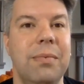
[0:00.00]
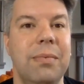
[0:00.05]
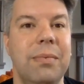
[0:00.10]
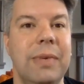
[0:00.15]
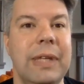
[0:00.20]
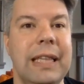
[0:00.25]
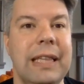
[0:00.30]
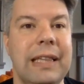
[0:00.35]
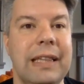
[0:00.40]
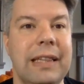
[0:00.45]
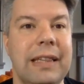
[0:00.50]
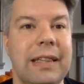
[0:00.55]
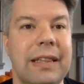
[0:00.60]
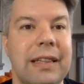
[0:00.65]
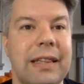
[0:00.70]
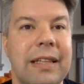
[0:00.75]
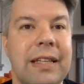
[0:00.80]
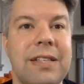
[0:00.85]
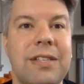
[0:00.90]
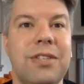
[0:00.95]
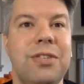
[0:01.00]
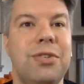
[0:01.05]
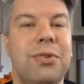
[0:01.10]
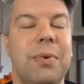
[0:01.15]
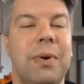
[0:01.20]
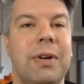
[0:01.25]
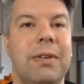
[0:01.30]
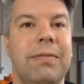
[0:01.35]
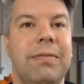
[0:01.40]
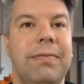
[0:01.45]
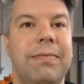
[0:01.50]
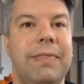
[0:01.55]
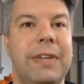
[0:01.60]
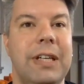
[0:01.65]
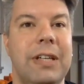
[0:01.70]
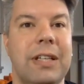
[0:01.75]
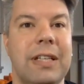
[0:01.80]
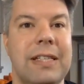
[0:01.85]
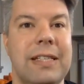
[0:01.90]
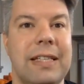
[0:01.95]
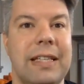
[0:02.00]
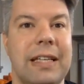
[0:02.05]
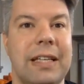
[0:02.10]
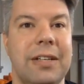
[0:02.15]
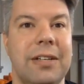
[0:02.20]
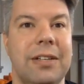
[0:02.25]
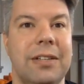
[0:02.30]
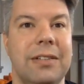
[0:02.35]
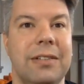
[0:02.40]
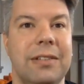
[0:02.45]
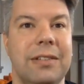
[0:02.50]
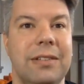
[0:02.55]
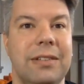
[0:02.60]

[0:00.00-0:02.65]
we'd listen to our fearless leader